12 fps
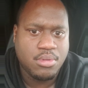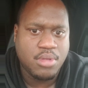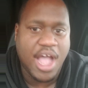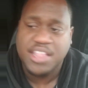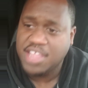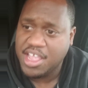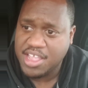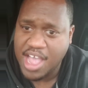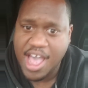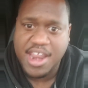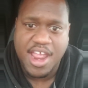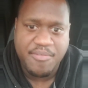I thank
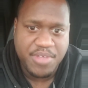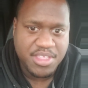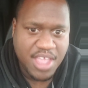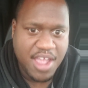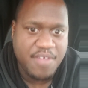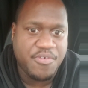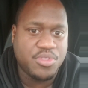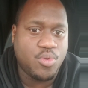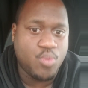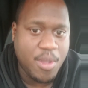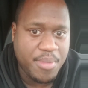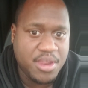God every day for the
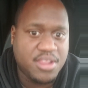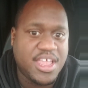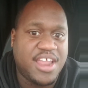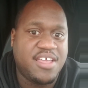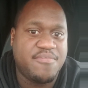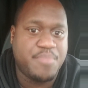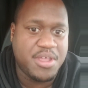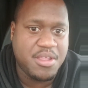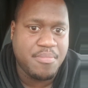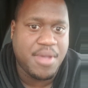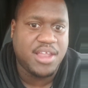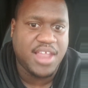women that have been
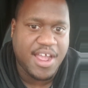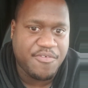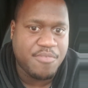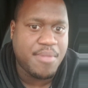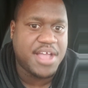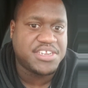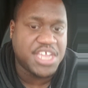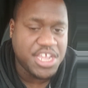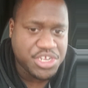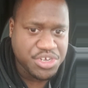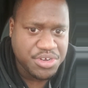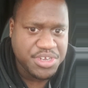in my life, for my
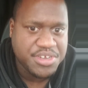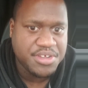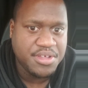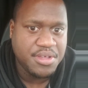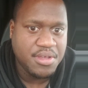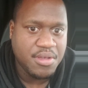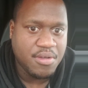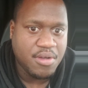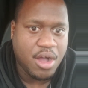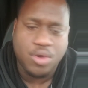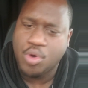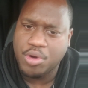teachers,
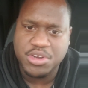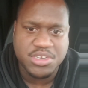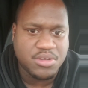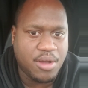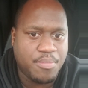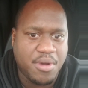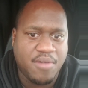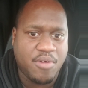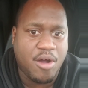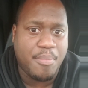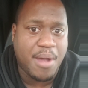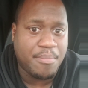of course, above
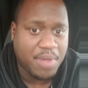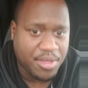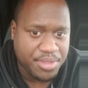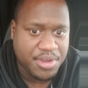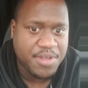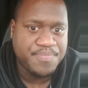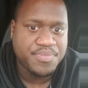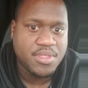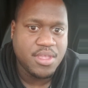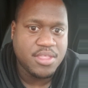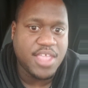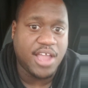all, my mother,
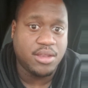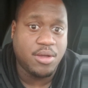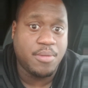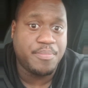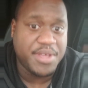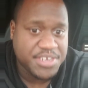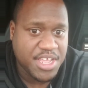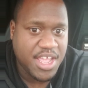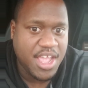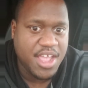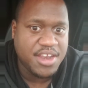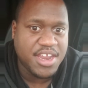that little biscuit
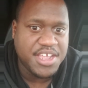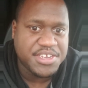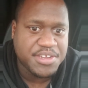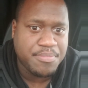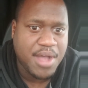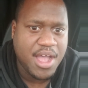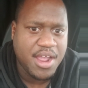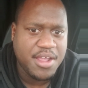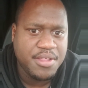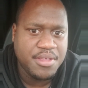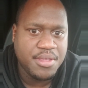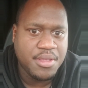head niece of
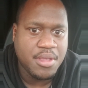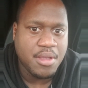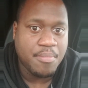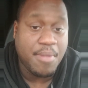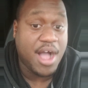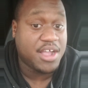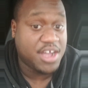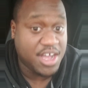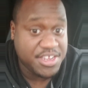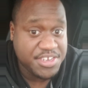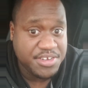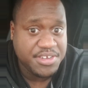mine, my
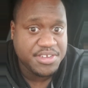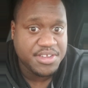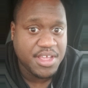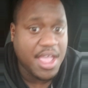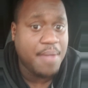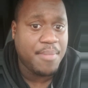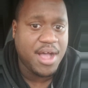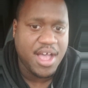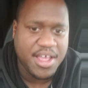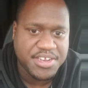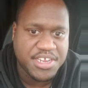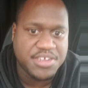cousins, and my
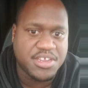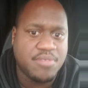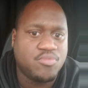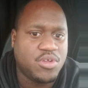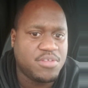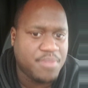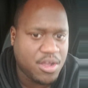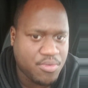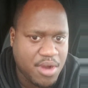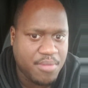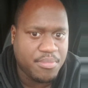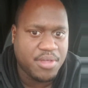aunties, and one of my
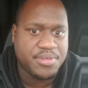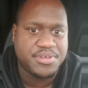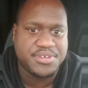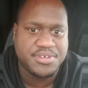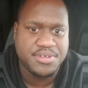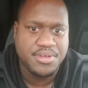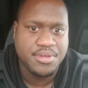grandmothers.